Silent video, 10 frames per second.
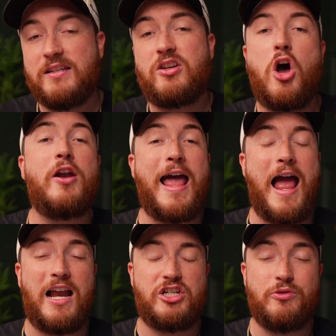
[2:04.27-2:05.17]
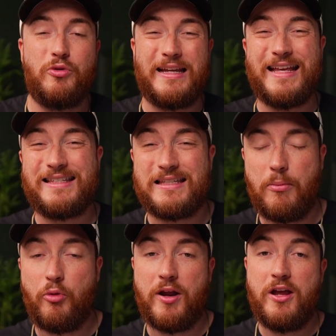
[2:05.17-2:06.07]
call to action will get
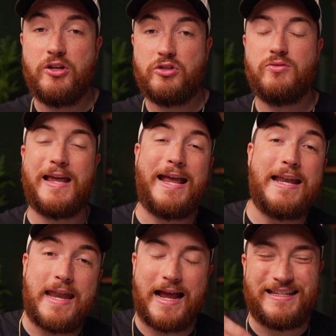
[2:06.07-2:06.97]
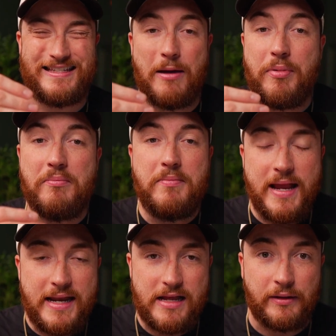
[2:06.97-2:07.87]
someone to take a next step
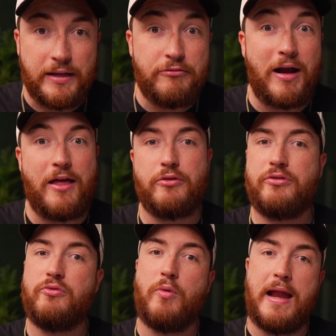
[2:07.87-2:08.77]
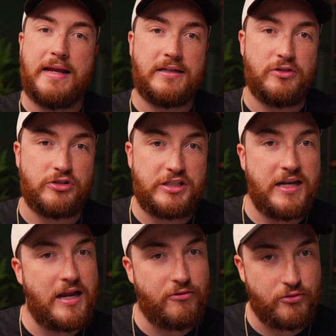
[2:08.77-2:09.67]
immediately rather than waiting until
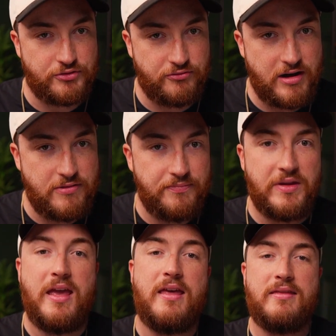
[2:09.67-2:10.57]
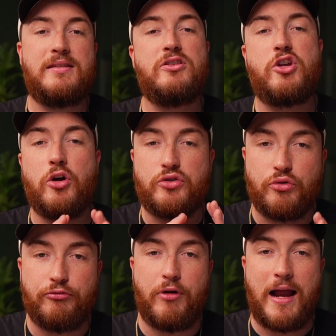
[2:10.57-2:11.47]
Sunday rolls around. This is called
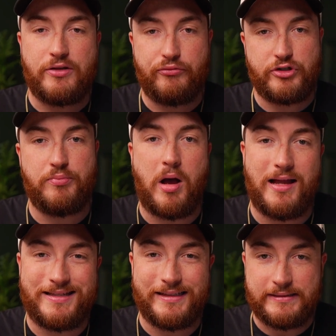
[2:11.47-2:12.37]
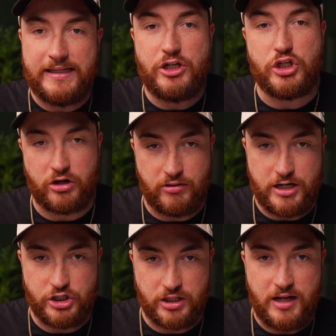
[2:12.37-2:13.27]
direct response lead
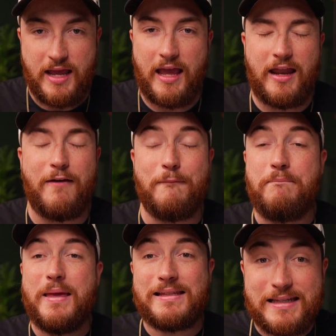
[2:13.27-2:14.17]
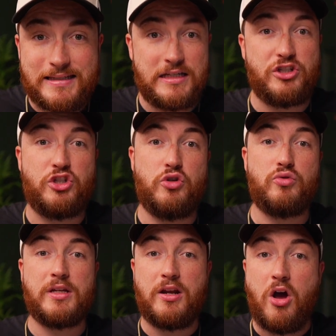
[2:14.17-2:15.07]
generation, and businesses
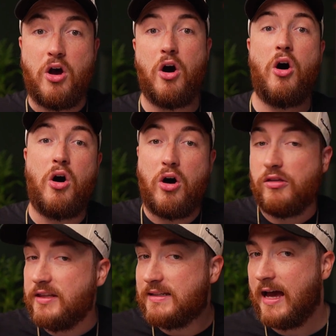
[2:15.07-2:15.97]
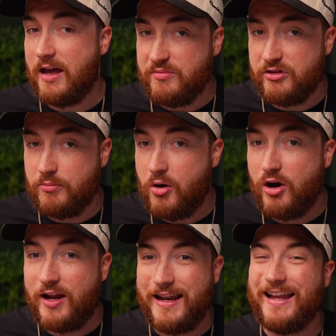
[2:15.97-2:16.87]
use it all the time in their
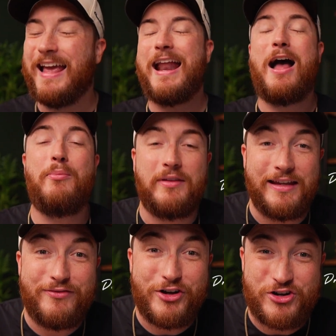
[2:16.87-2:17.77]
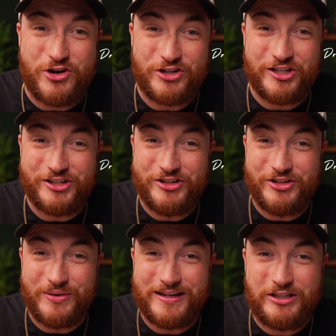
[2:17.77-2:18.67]
marketing, and I believe that churches should
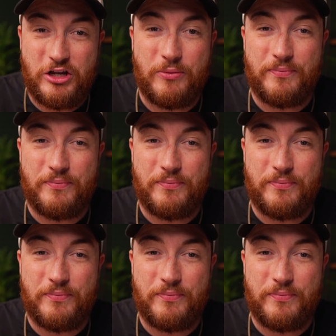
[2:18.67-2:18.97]
do it too.